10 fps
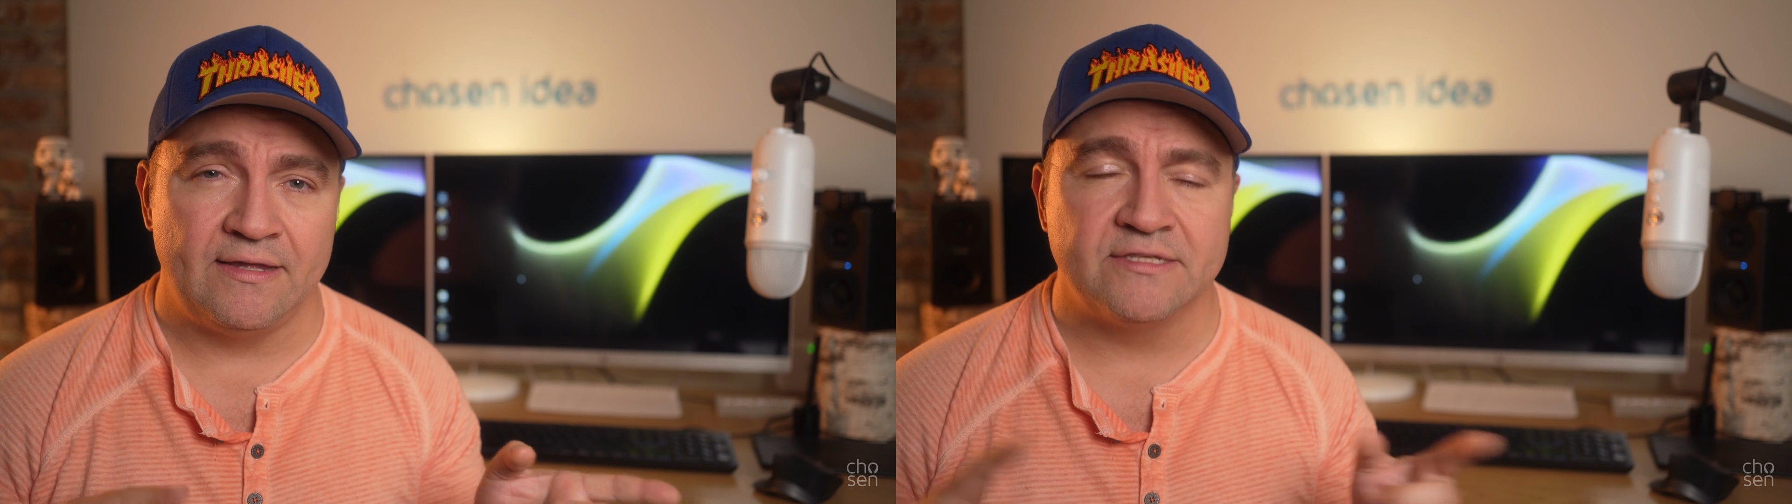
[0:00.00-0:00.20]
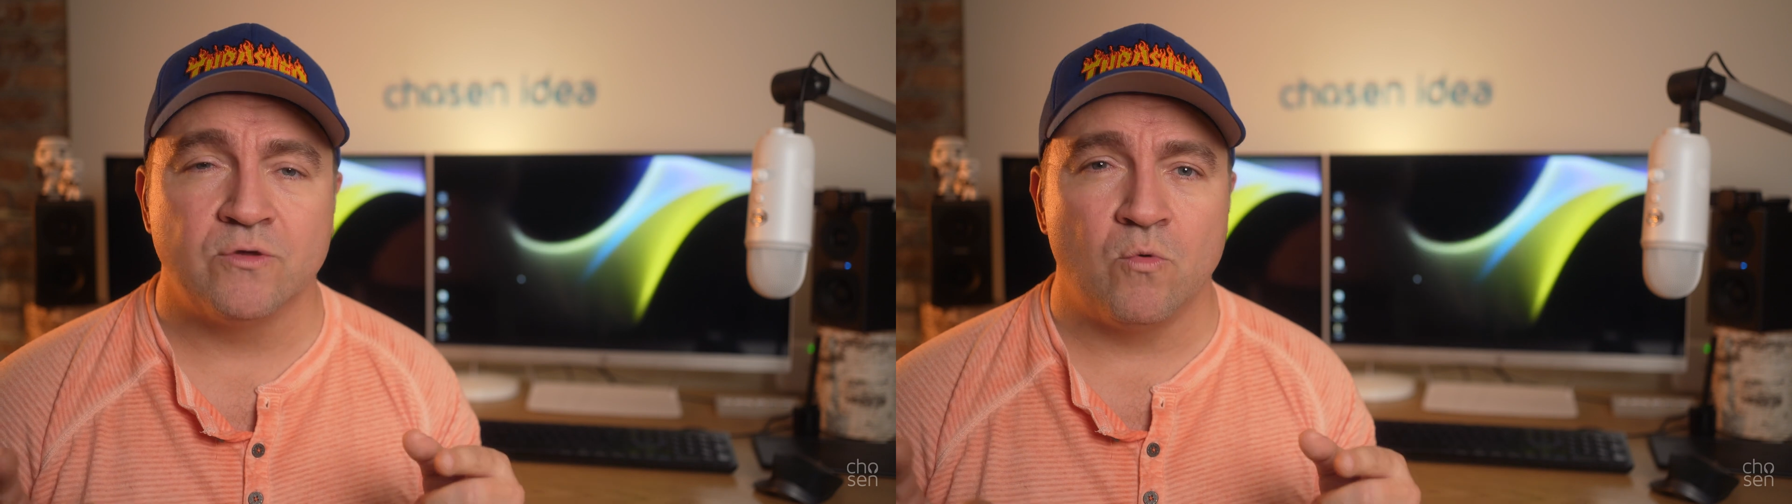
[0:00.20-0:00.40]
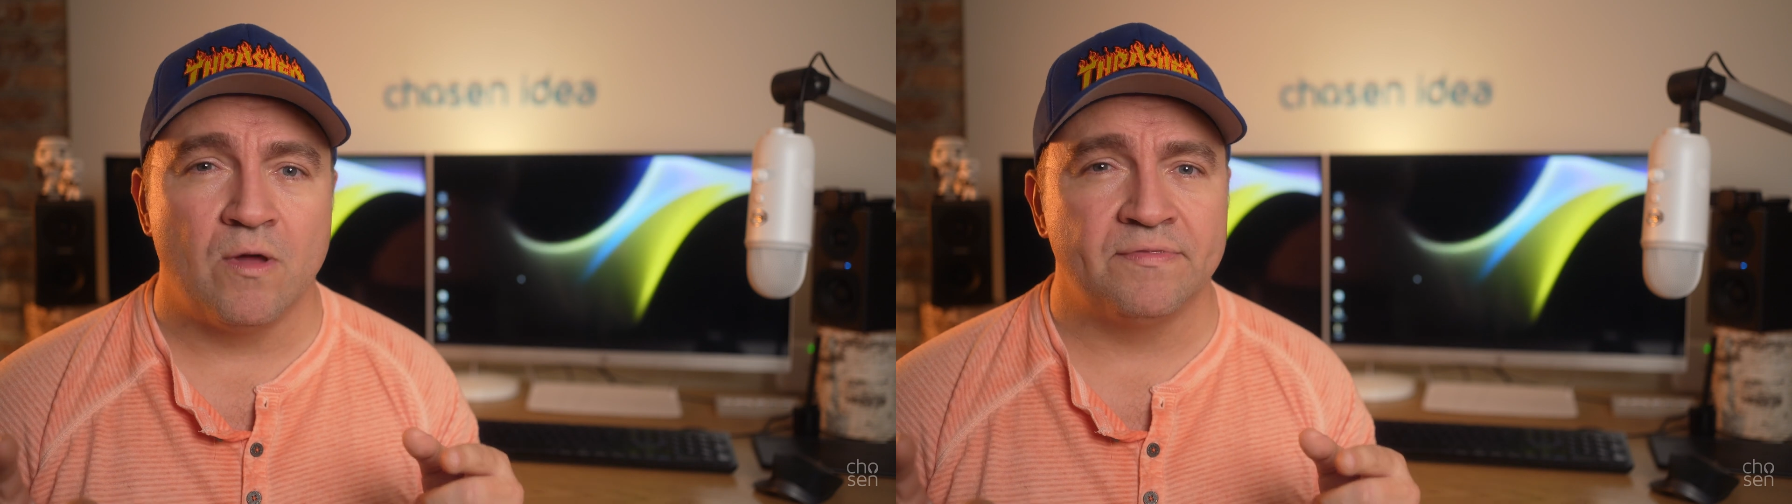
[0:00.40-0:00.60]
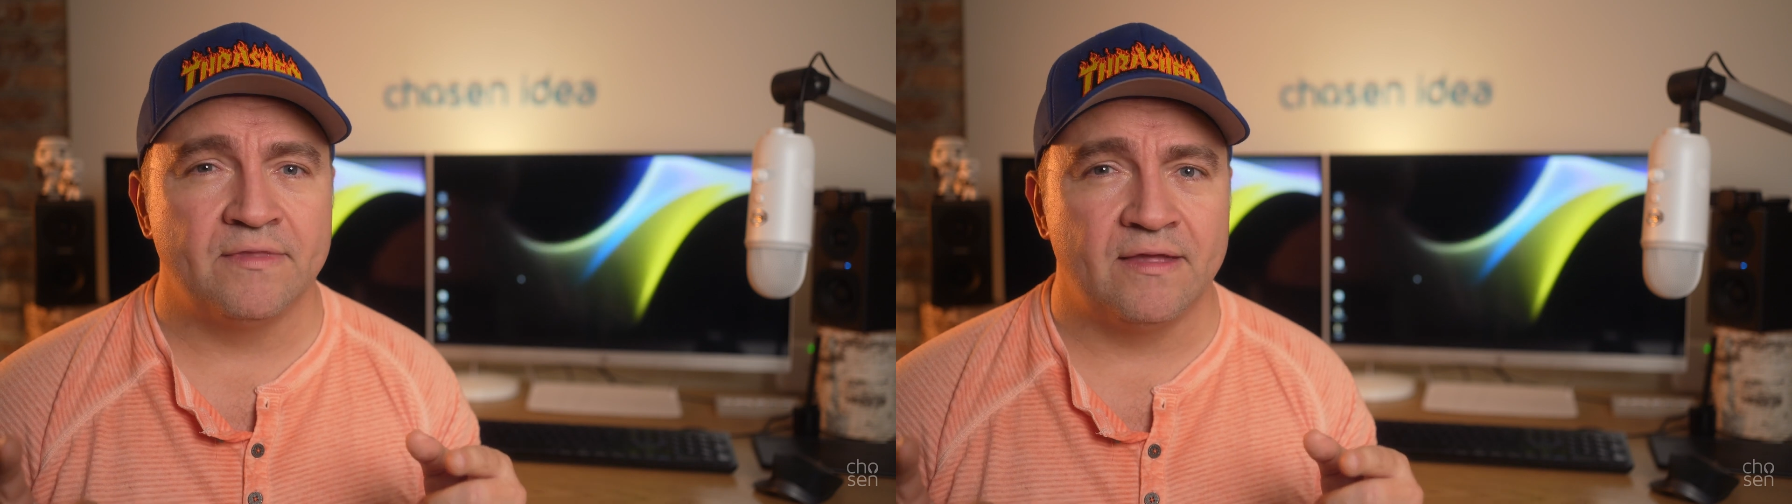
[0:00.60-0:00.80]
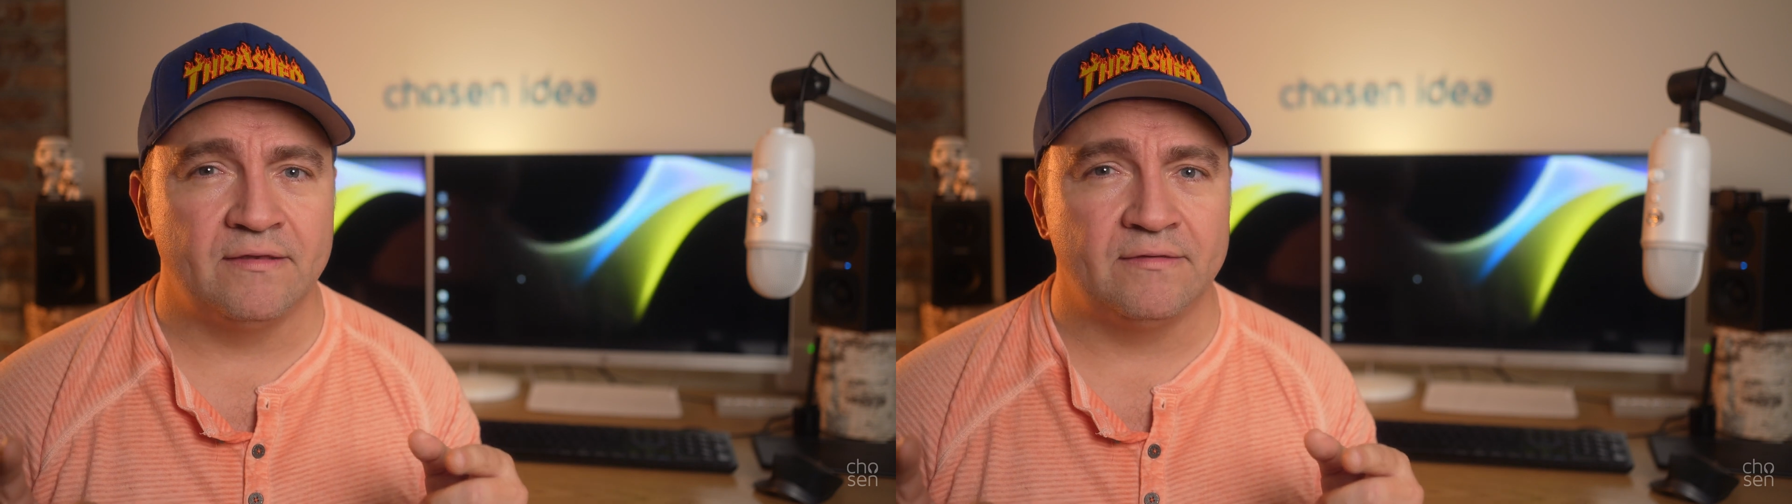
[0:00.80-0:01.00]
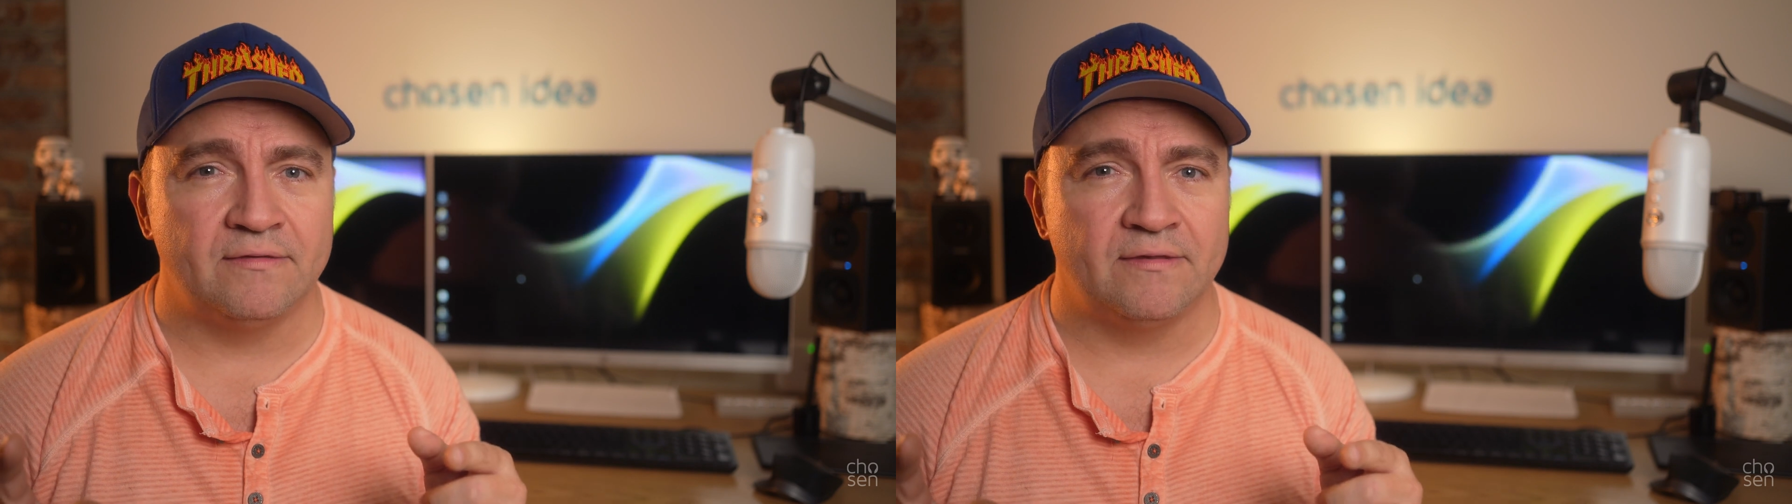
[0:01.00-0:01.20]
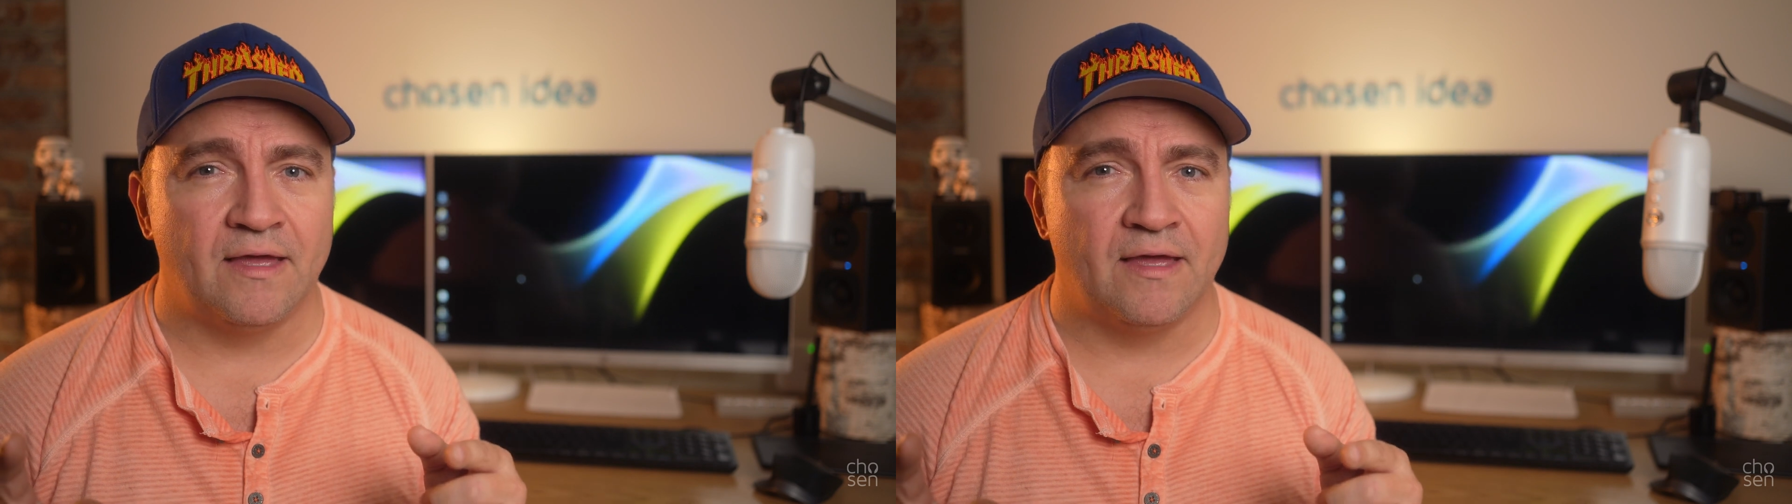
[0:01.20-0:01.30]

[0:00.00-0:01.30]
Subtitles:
is the one that